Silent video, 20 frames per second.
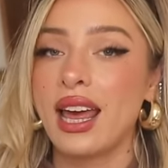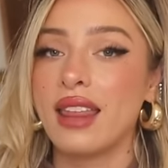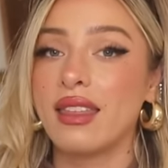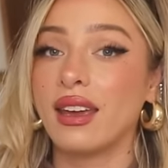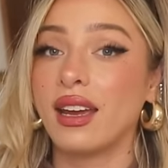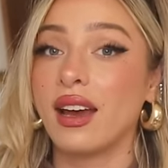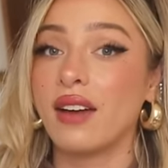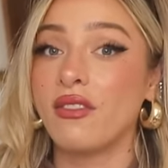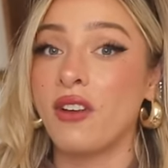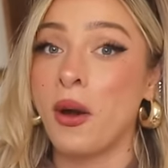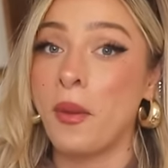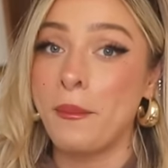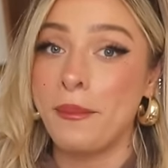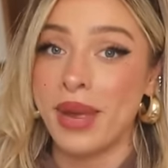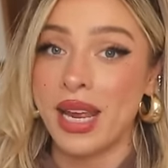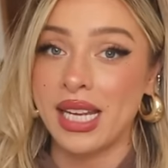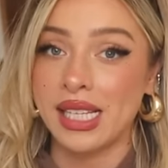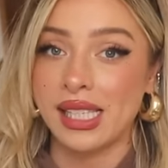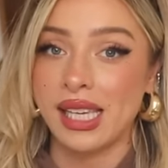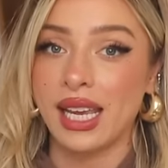They have
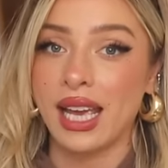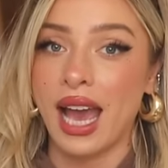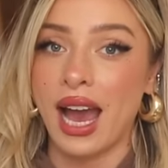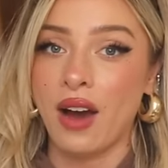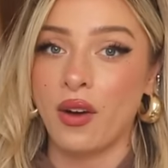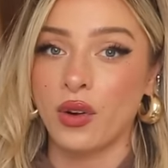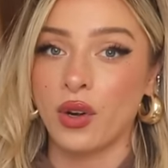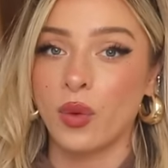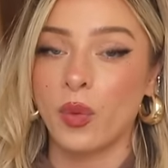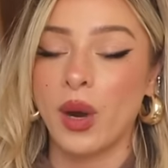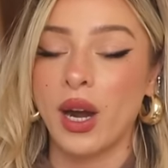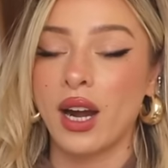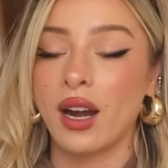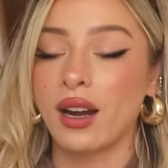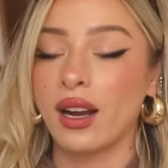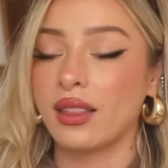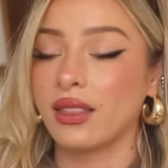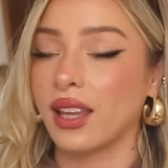amazing outerwear.